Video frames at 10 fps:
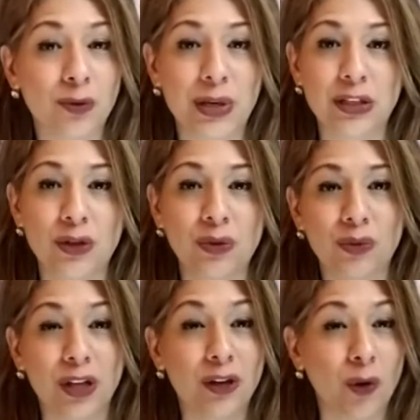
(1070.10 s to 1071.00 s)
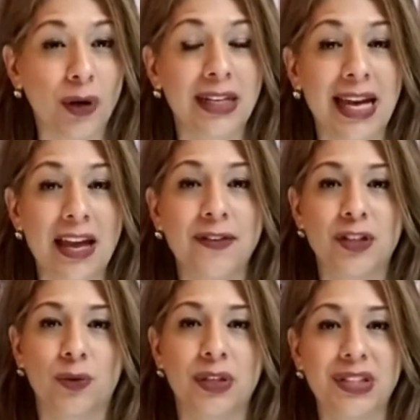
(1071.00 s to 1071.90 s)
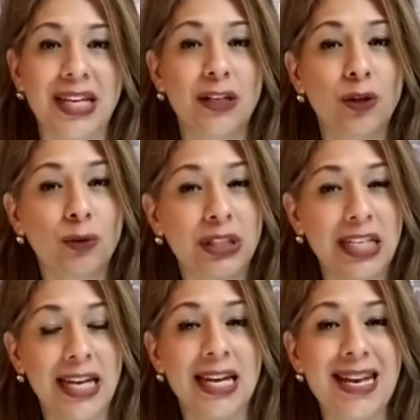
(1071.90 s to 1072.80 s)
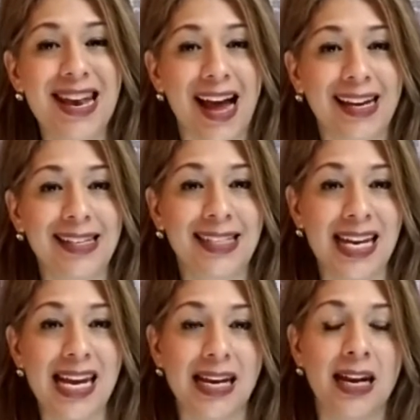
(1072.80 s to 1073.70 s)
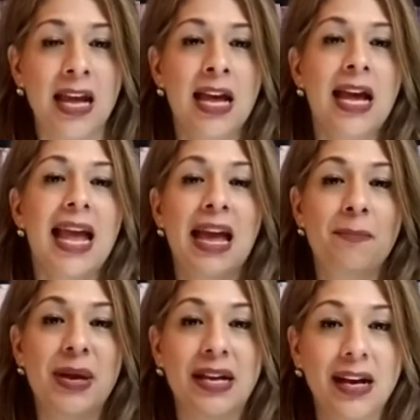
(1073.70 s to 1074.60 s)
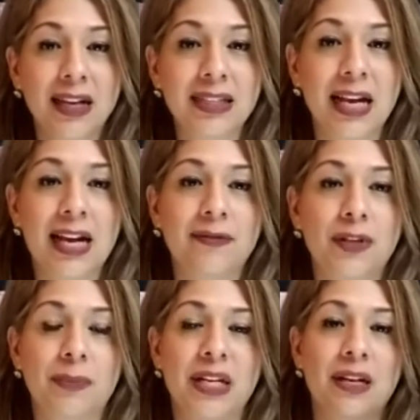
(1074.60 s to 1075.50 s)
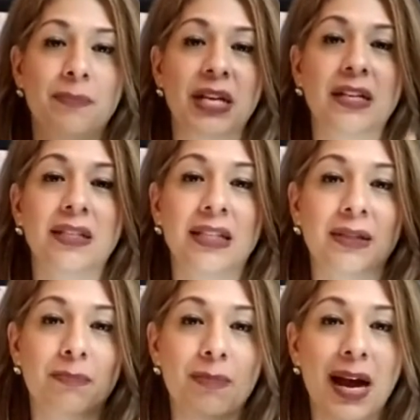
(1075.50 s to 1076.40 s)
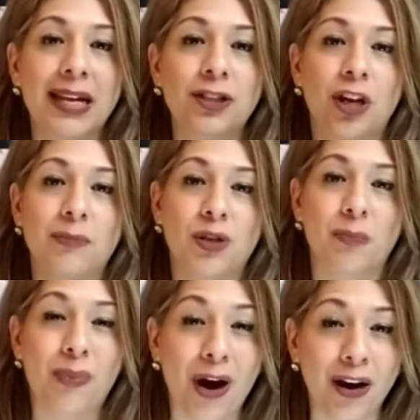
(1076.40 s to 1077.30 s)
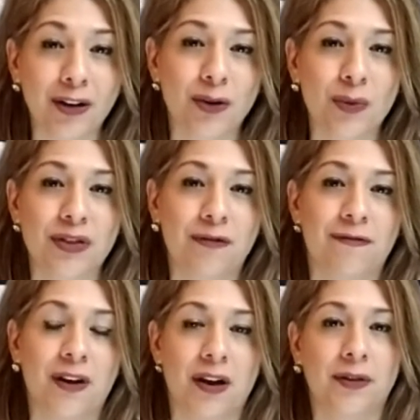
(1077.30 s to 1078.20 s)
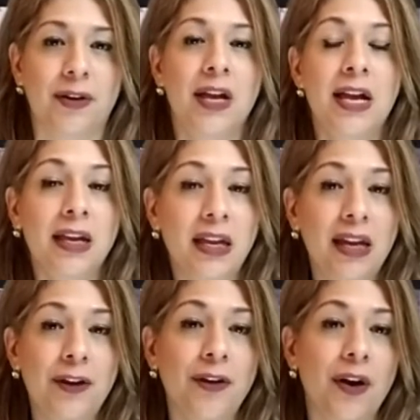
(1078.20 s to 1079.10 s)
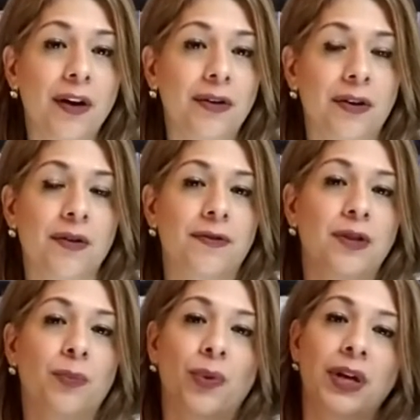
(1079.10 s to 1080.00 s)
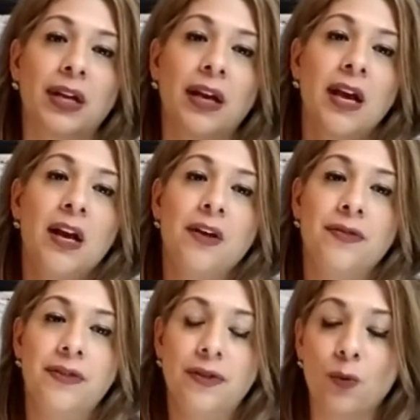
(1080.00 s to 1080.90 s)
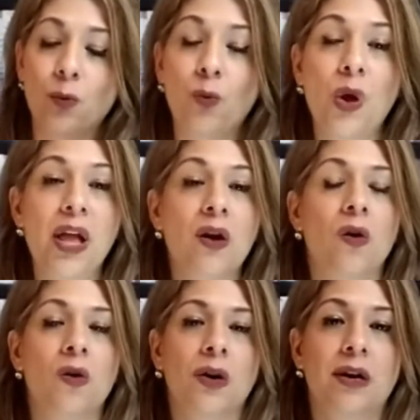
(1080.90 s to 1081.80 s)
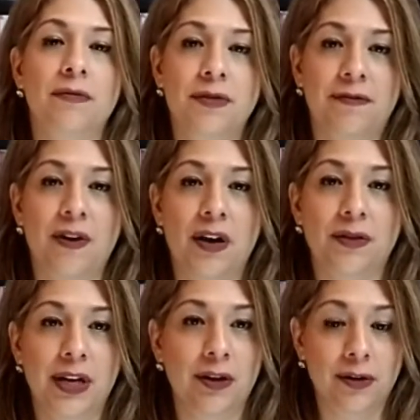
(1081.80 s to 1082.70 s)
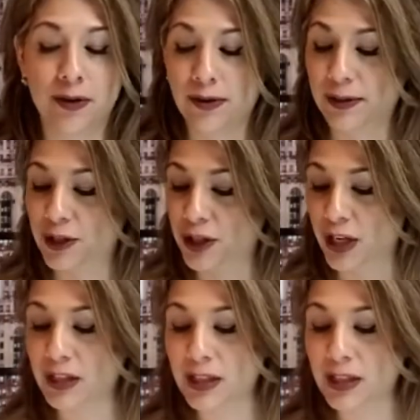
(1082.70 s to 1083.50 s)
we do. The Lord gave it to us in Luke 10:19. And because I have dominion, because it's my job to partner with the Father here on earth to bring the will of the Father here on earth, just